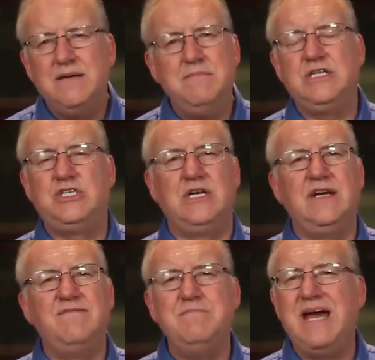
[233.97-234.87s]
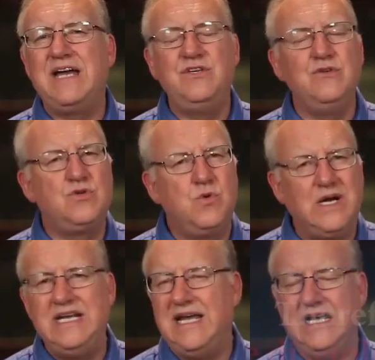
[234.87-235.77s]
Commission of Matthew
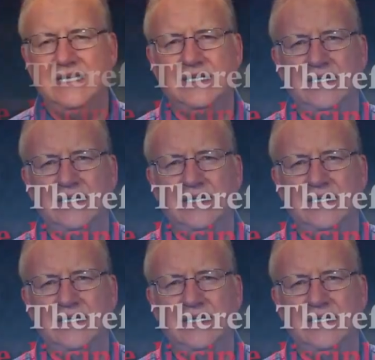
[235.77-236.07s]
28,